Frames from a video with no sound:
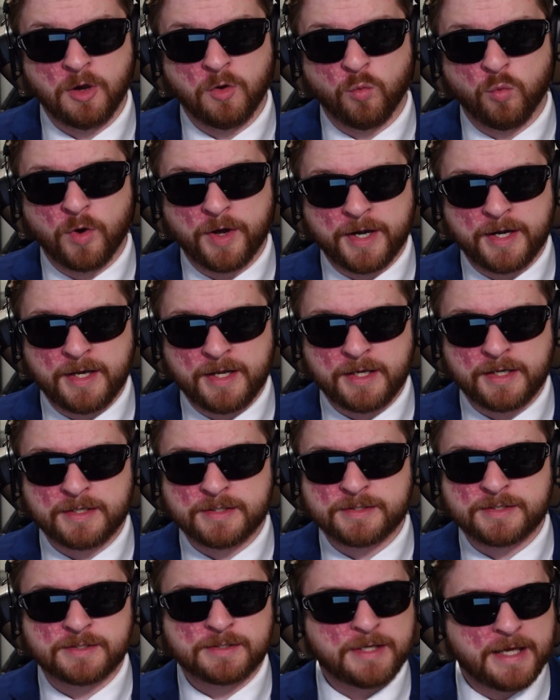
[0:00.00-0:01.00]
What it
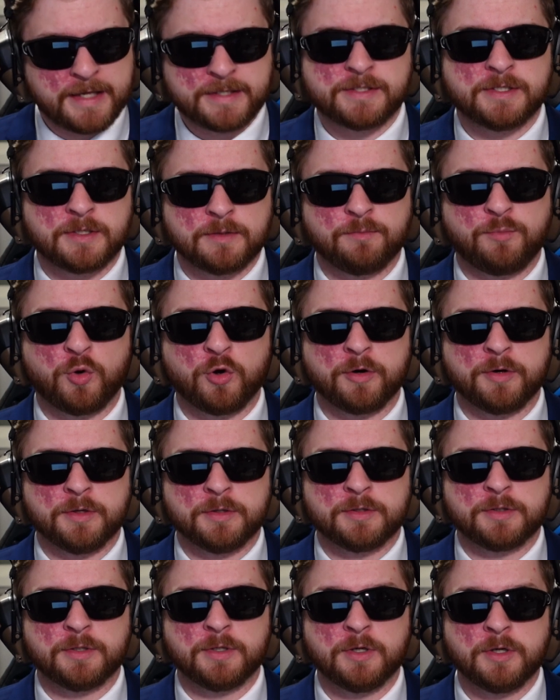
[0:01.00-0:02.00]
is isn't
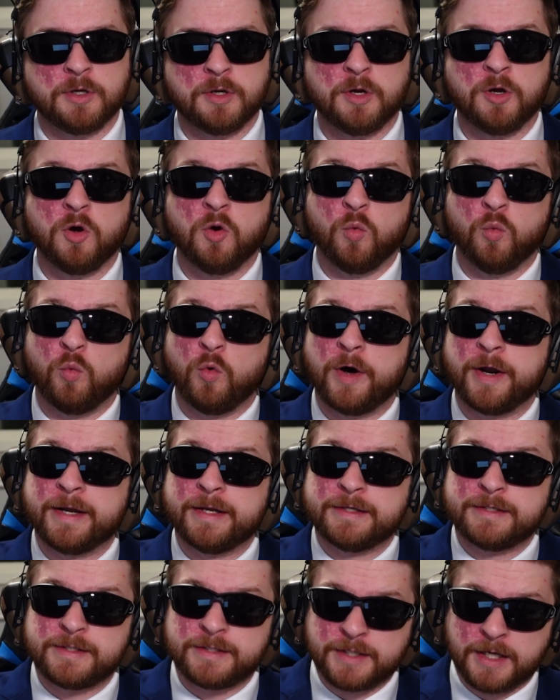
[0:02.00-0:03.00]
important. What
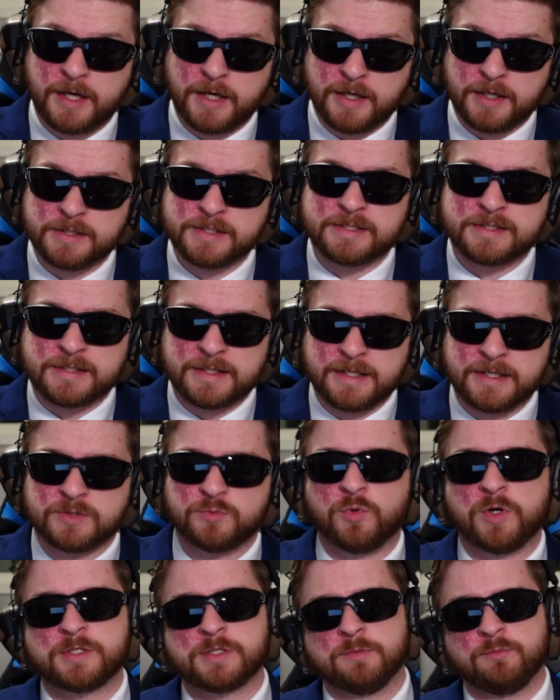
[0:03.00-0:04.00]
it does
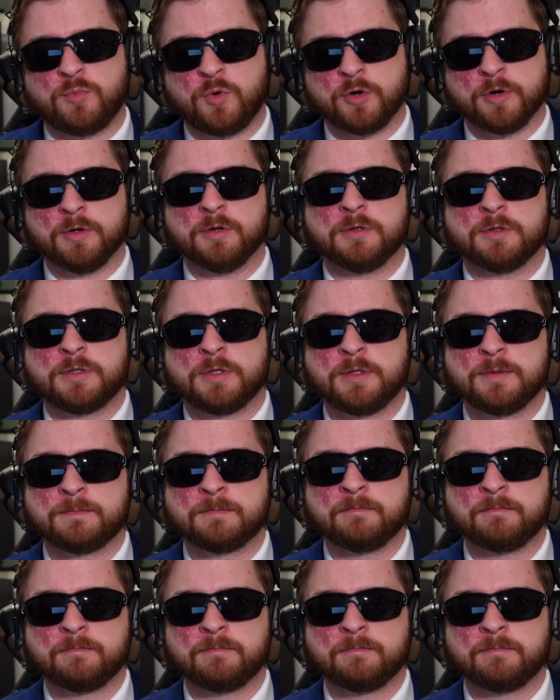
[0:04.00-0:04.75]
is what's important.